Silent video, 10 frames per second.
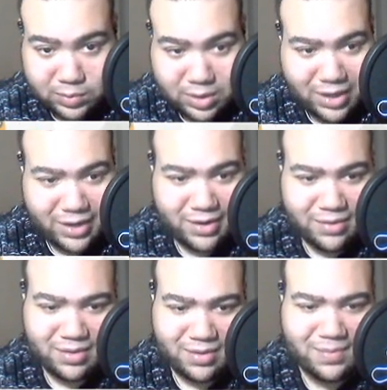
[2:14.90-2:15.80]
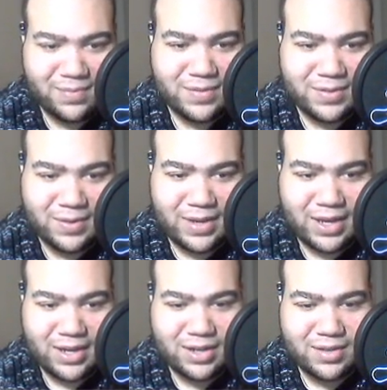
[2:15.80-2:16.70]
Alright, here's some.
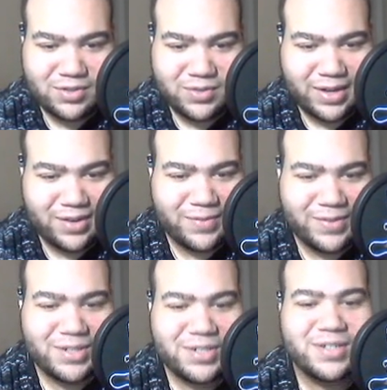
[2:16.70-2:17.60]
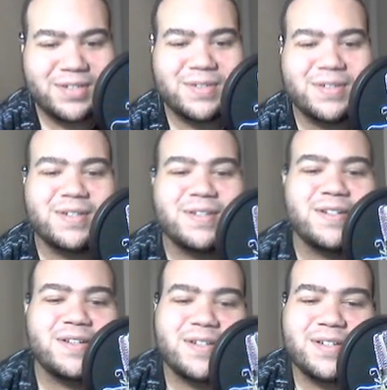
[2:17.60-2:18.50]
Sukanon, Dracovish,
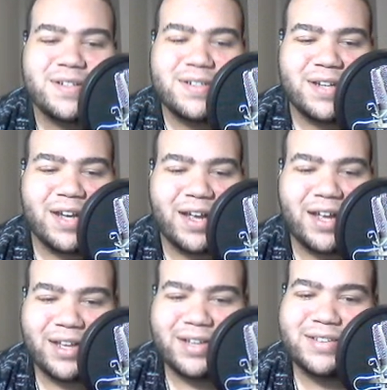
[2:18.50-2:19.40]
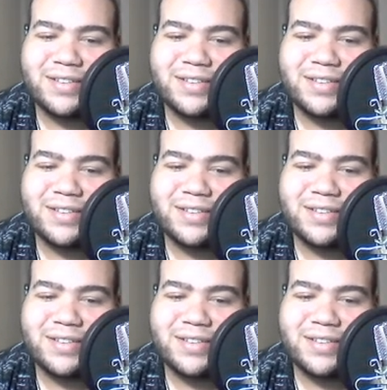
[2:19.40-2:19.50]
uh,